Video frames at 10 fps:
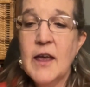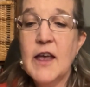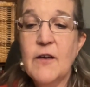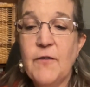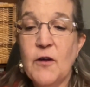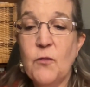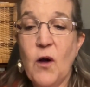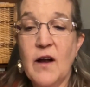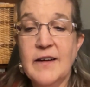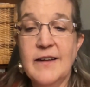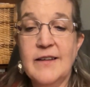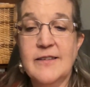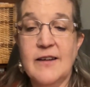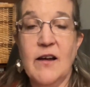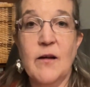if I wanted to
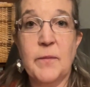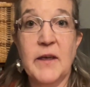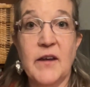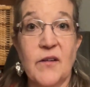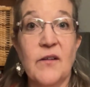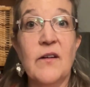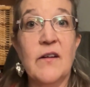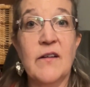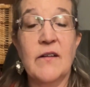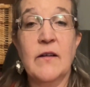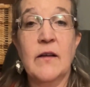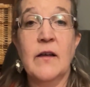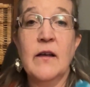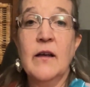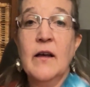stop here,
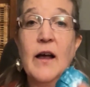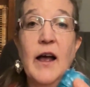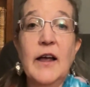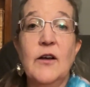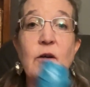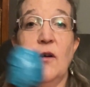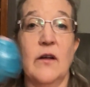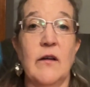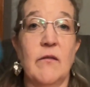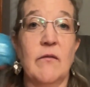I could.